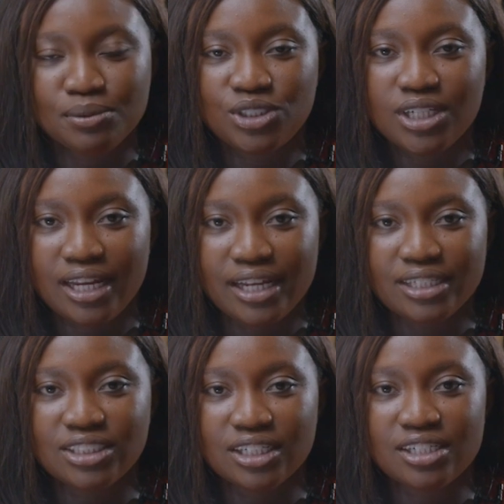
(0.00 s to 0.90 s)
I will
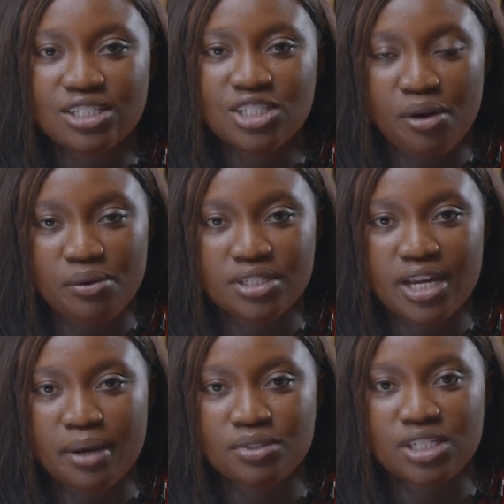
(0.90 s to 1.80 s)
challenge gender
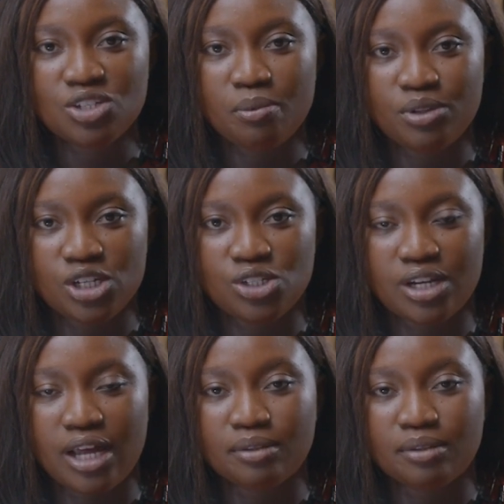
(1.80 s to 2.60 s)
stereotypes, discrimination.